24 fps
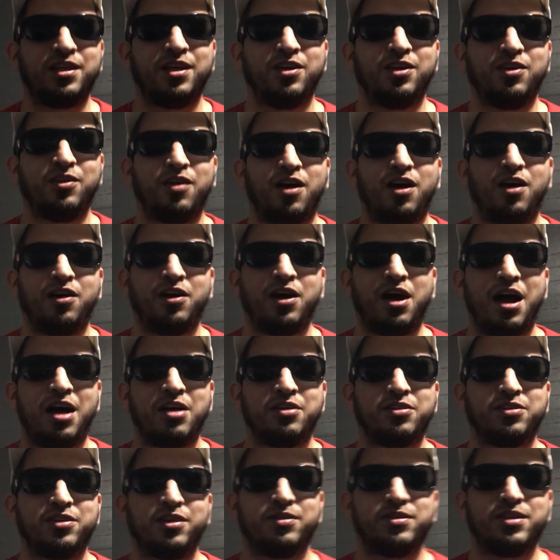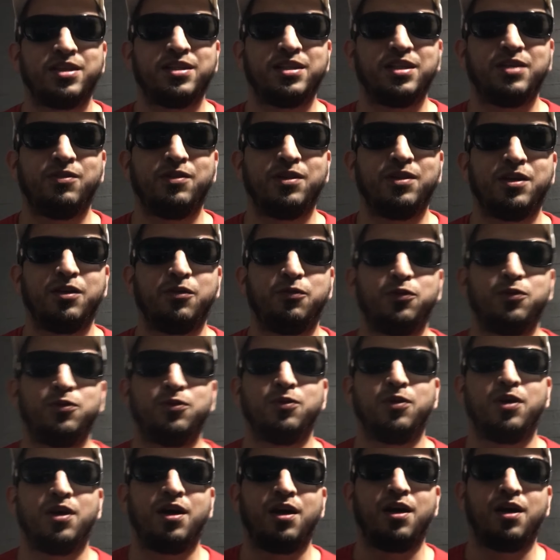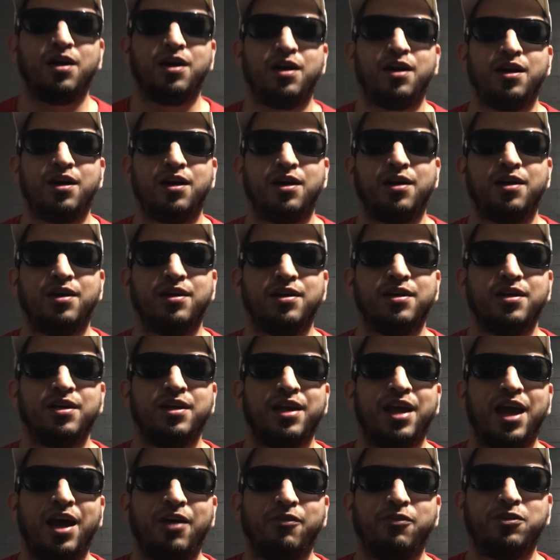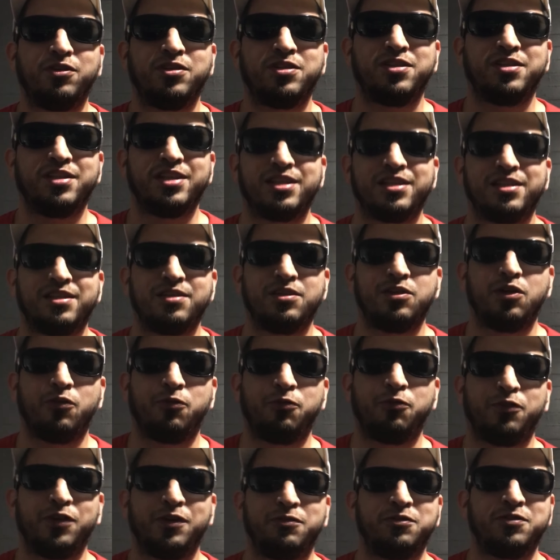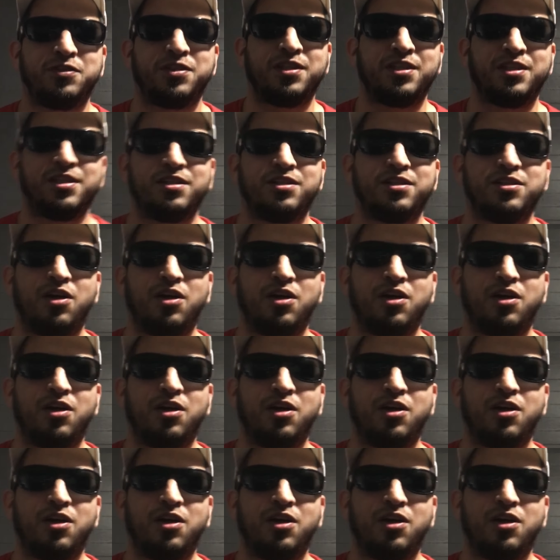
you know how sometimes, even if you have your fifth sense,